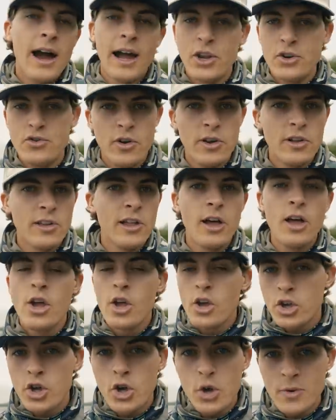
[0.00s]
hydrilla,
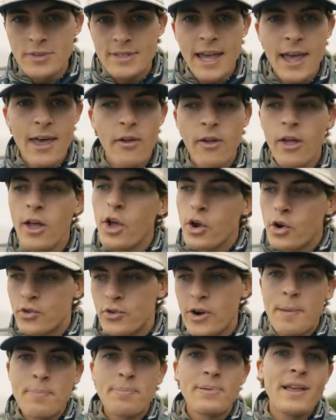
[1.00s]
coontail,
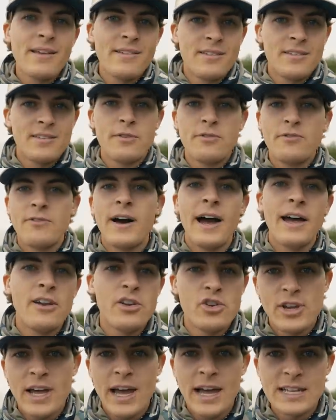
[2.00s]
great places to
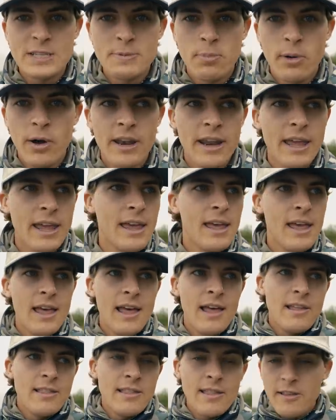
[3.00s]
find shad spawning.
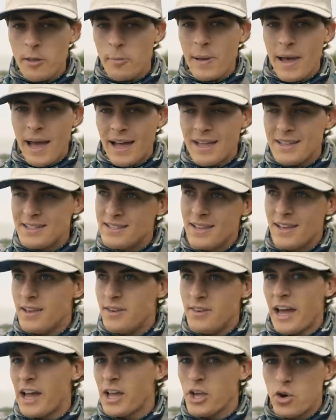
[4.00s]
Lily pads,
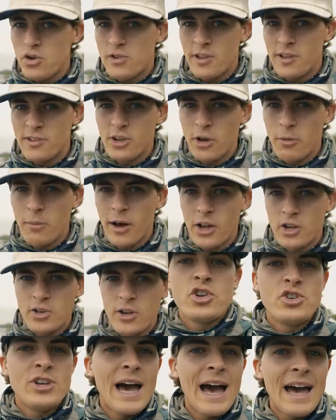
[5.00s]
not usually so
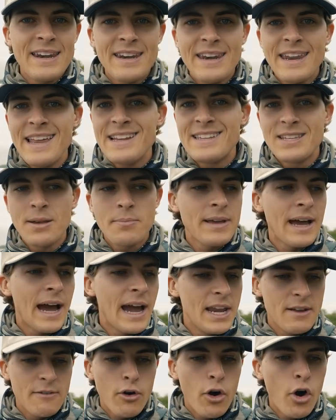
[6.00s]
much. Shad needs some
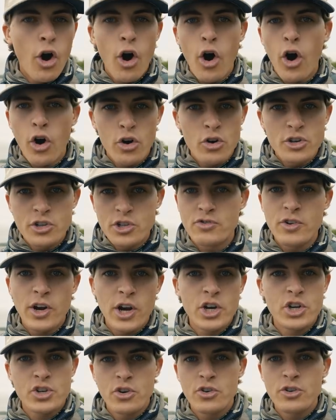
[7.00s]
kind of hard
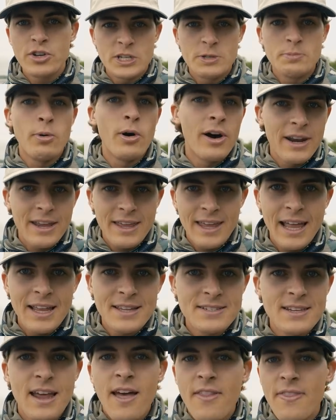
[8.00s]
structure to spawn
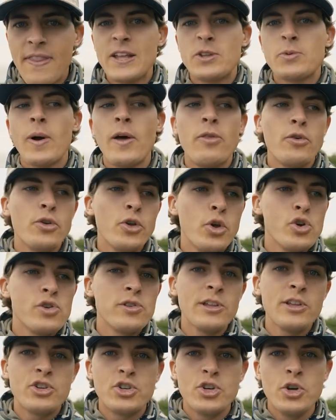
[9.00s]
against. That's why they'll
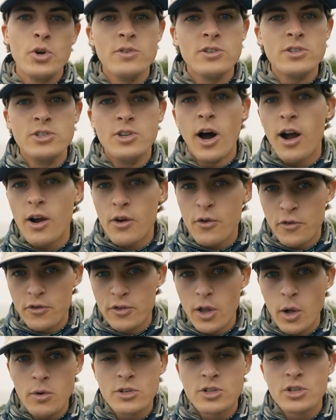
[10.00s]
usually choose dock
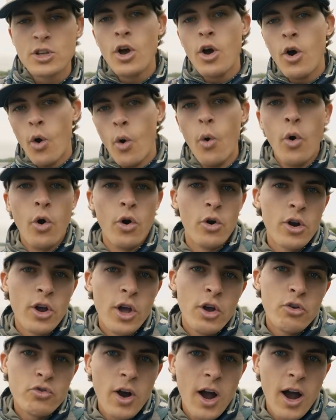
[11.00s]
floats or
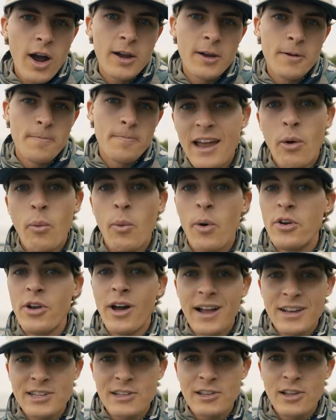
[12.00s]
rock. Now, where
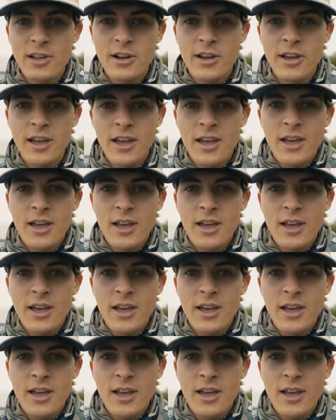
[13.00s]
not to look